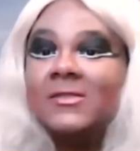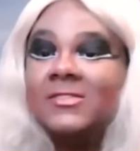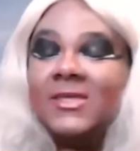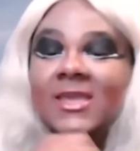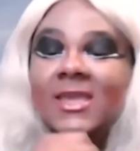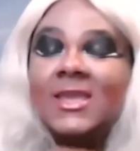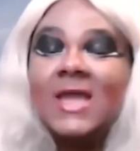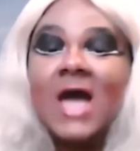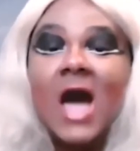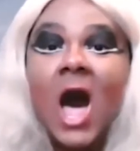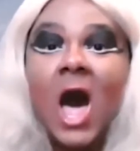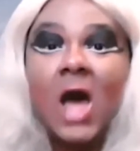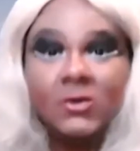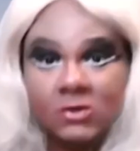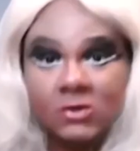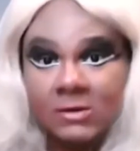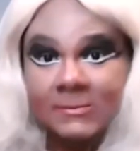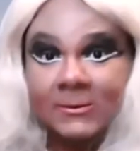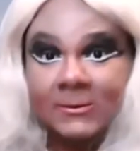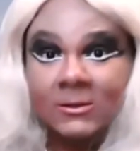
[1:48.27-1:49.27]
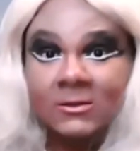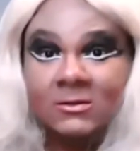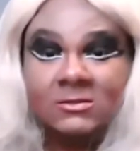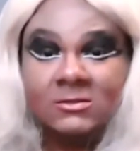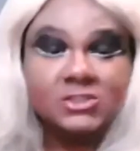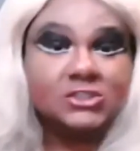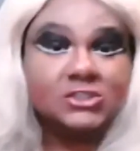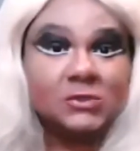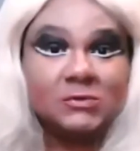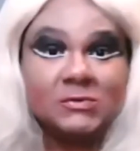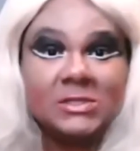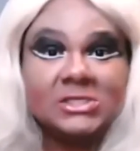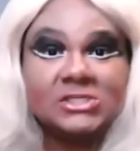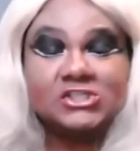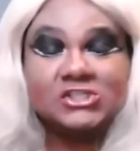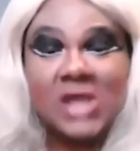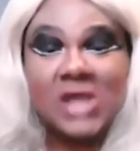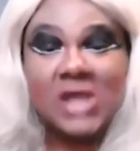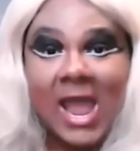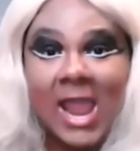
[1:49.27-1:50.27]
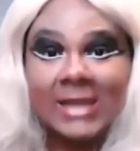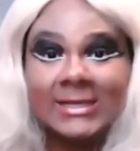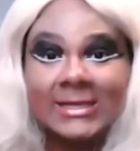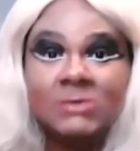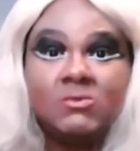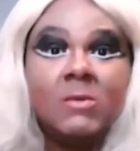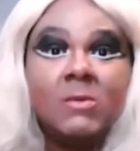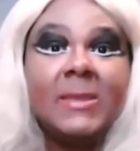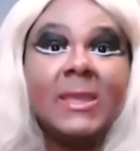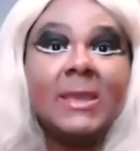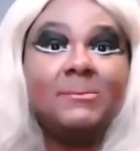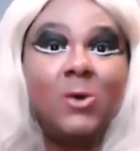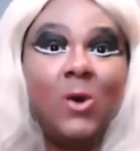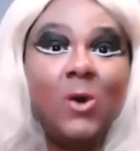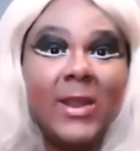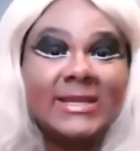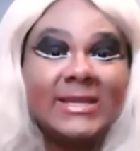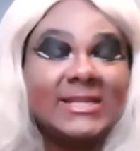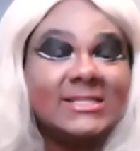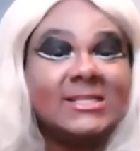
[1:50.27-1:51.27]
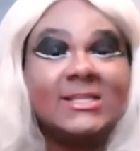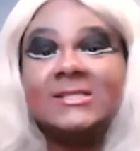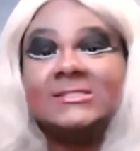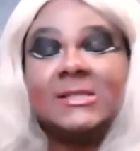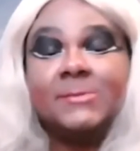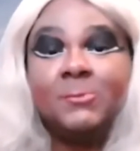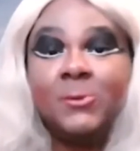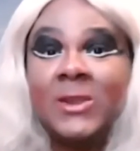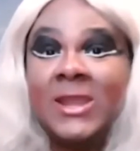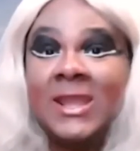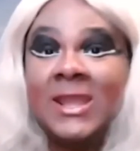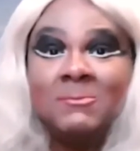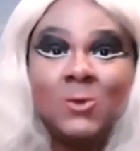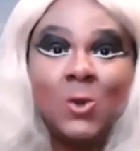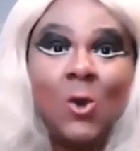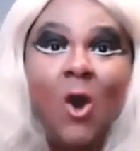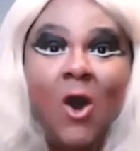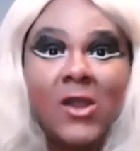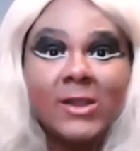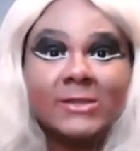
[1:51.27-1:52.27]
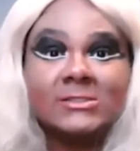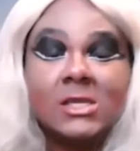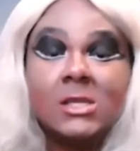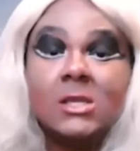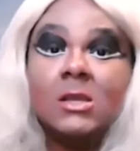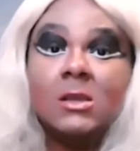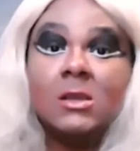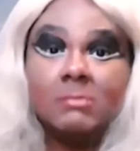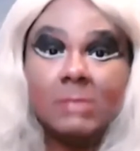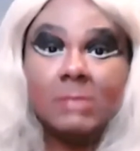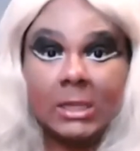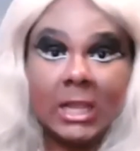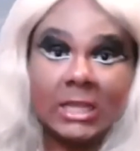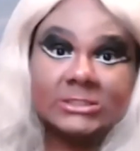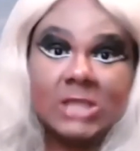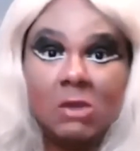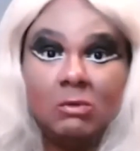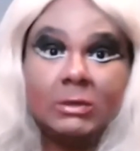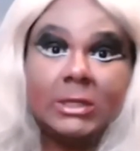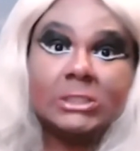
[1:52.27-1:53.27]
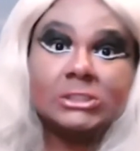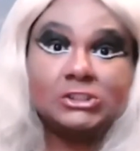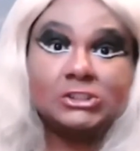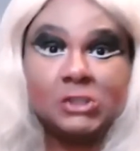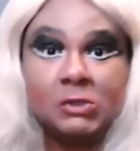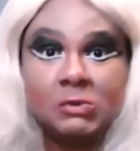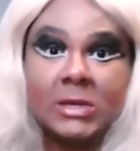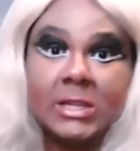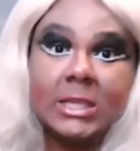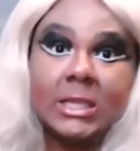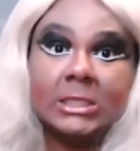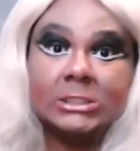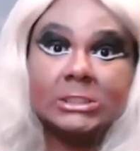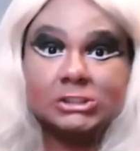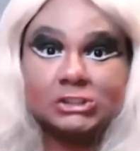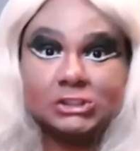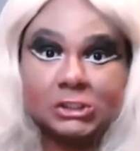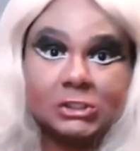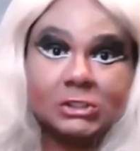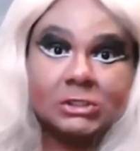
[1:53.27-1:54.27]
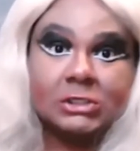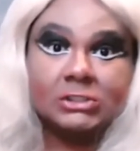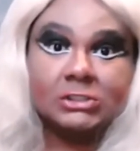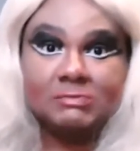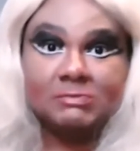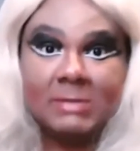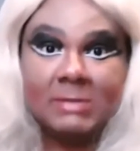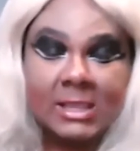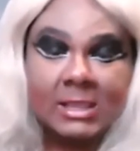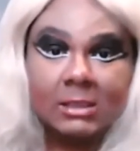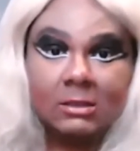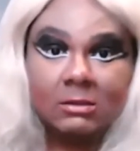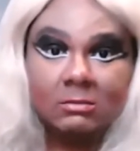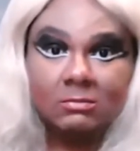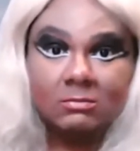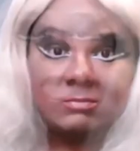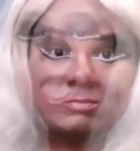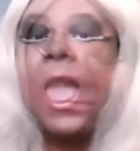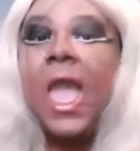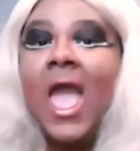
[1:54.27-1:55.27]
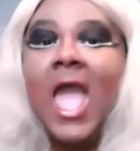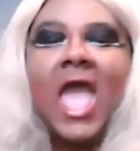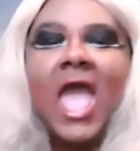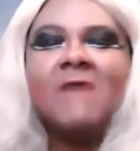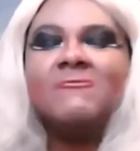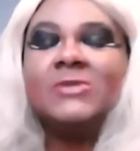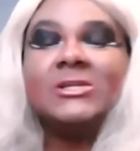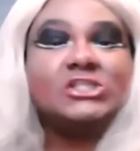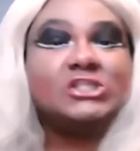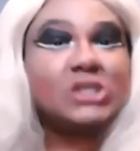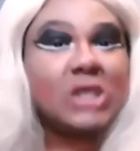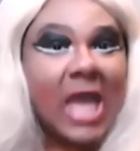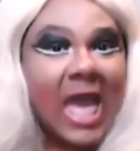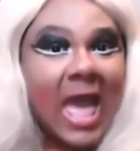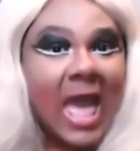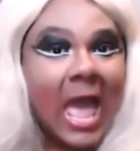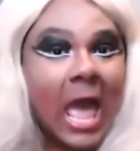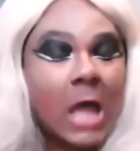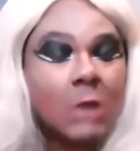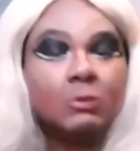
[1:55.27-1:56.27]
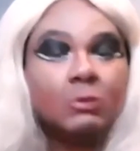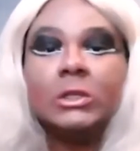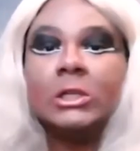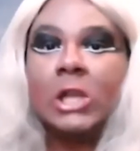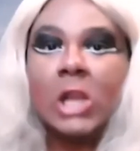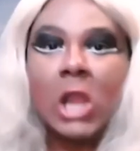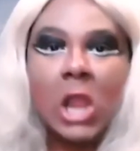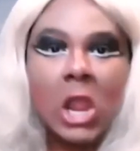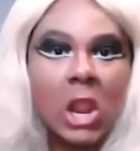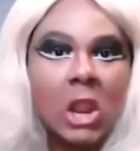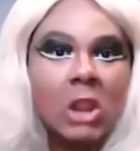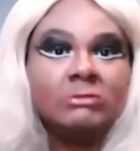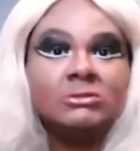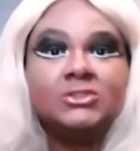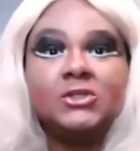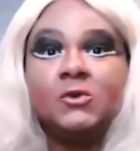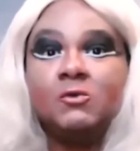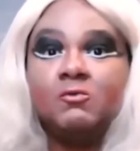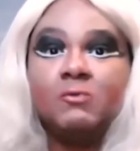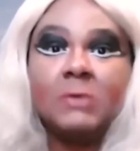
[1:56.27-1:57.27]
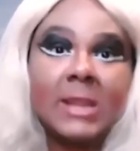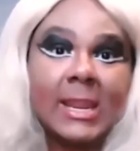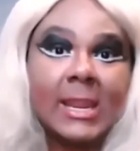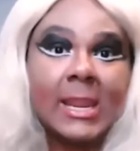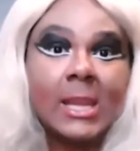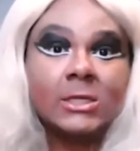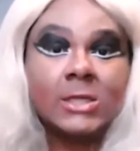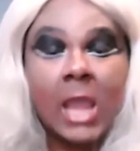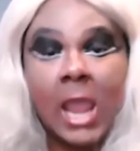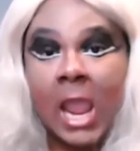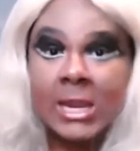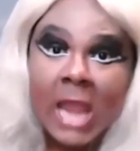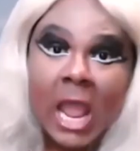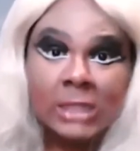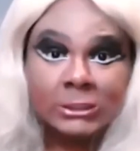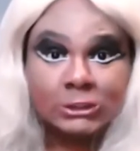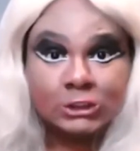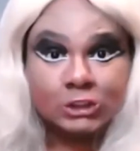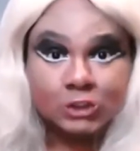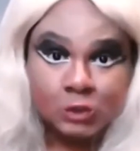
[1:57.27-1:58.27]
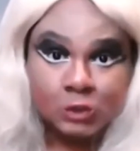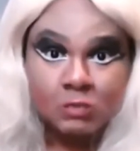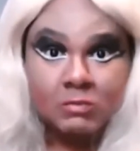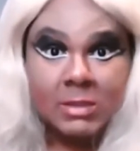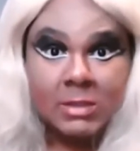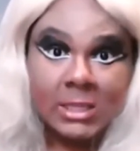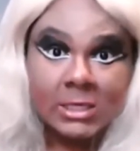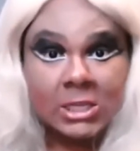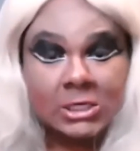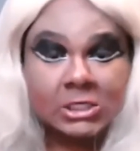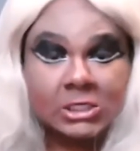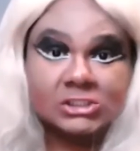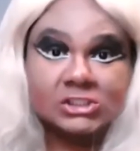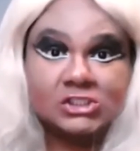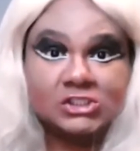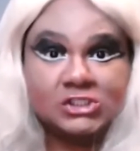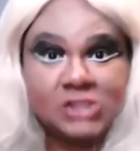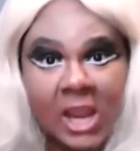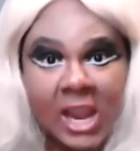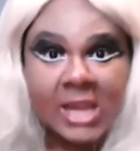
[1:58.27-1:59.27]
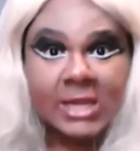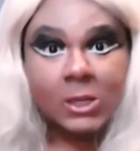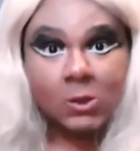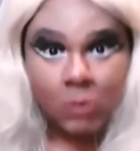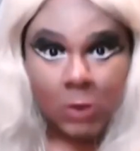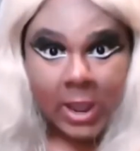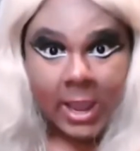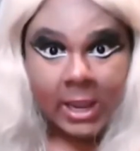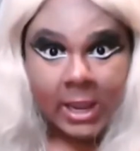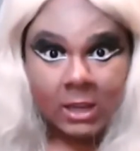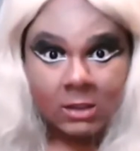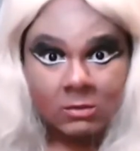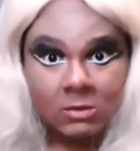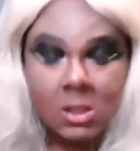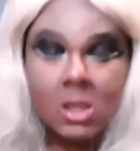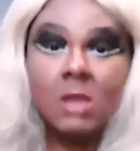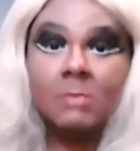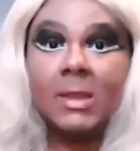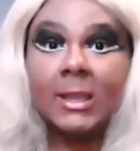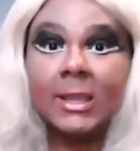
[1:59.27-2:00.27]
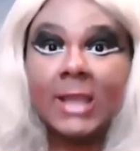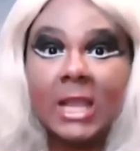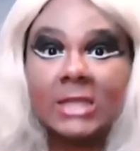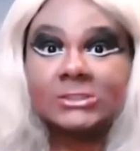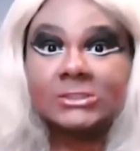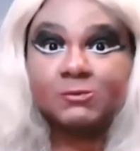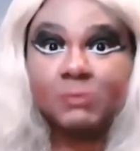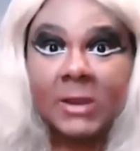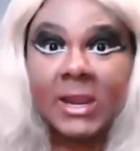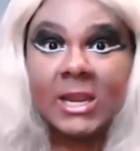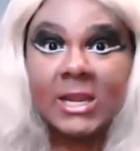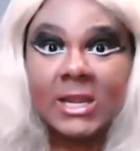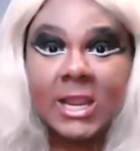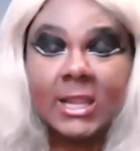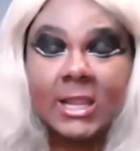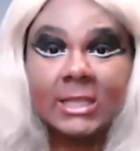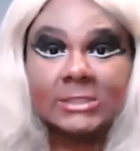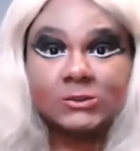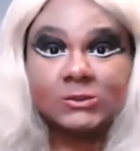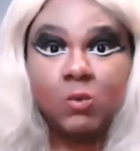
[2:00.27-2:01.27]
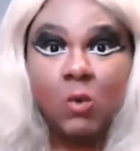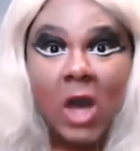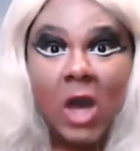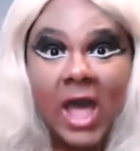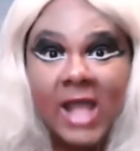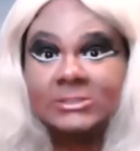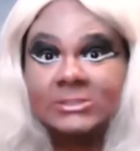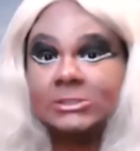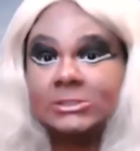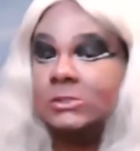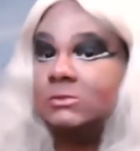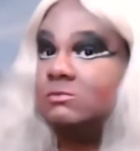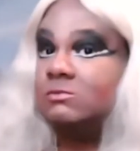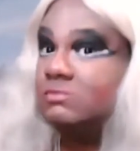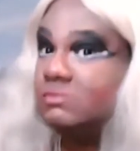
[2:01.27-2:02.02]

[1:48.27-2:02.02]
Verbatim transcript: The Honorable Judy Sheindlin will be appointed to the Supreme Court because only Judy can judge me. Every child will learn to read, and I do mean in a shady way, because reading is what?